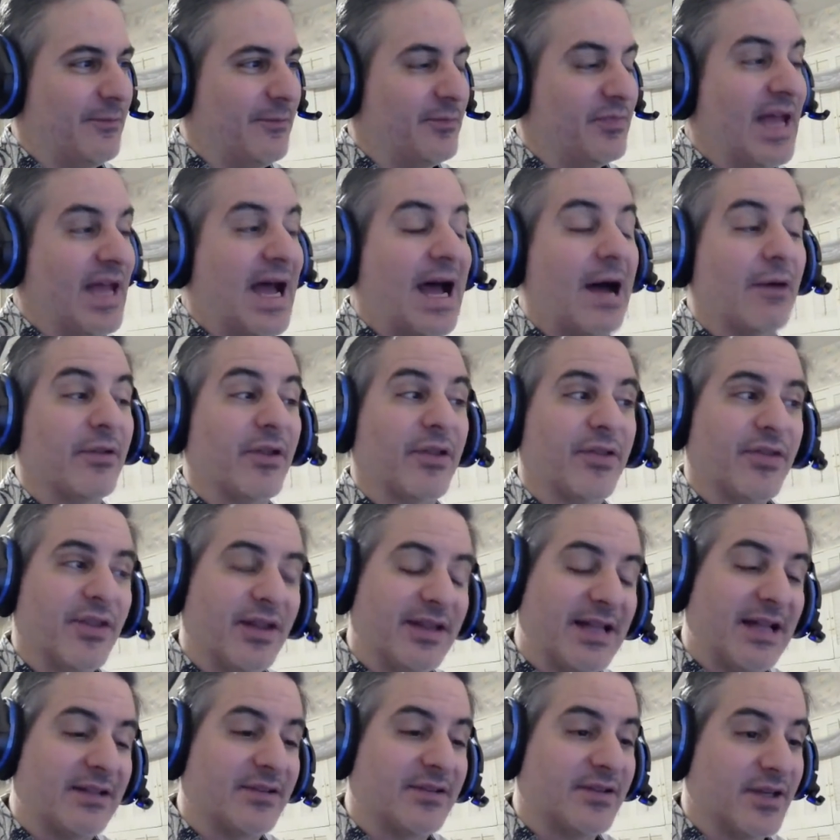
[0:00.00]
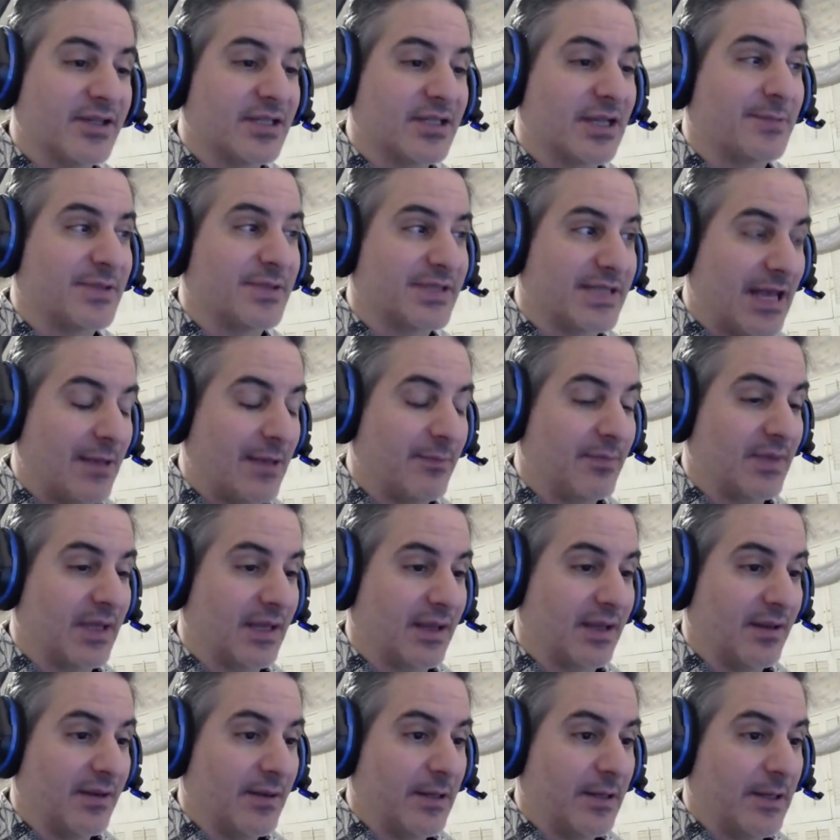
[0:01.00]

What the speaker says: Now, the thing that does upset me,